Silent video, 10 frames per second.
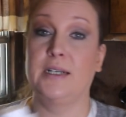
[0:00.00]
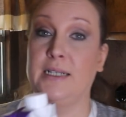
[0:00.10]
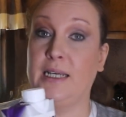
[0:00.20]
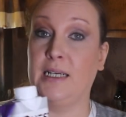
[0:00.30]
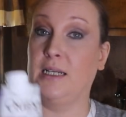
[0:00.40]
going to
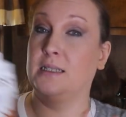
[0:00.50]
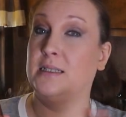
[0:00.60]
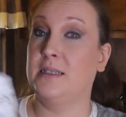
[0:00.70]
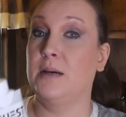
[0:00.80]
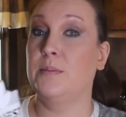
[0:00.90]
need
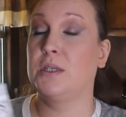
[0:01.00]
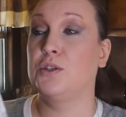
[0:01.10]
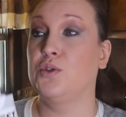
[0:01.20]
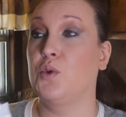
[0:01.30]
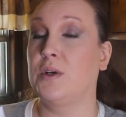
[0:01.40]
some
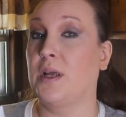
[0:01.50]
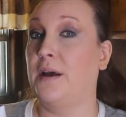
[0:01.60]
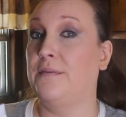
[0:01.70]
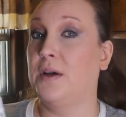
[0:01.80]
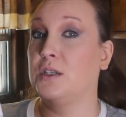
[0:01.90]
sort
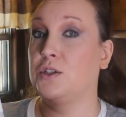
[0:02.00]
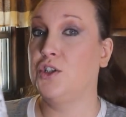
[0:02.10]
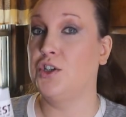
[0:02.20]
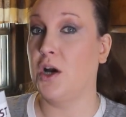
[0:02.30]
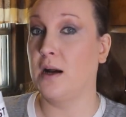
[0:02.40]
of
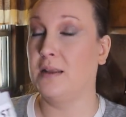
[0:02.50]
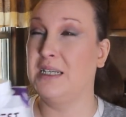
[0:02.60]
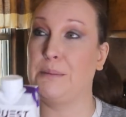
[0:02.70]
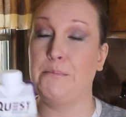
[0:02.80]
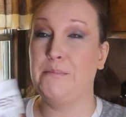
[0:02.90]

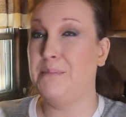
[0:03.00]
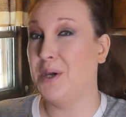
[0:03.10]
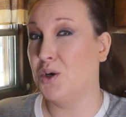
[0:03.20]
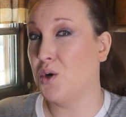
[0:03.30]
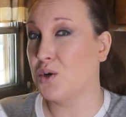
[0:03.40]
chocolate
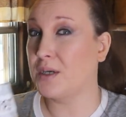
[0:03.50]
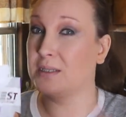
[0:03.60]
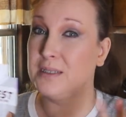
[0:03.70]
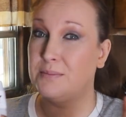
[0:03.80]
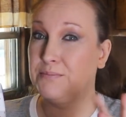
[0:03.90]
milk
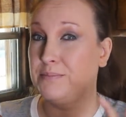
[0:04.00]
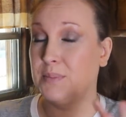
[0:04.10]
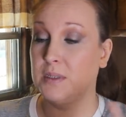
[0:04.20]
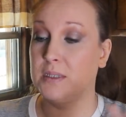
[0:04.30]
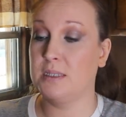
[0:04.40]

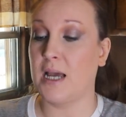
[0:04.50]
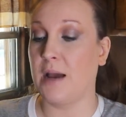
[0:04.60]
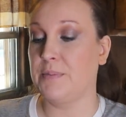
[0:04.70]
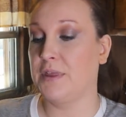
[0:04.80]
type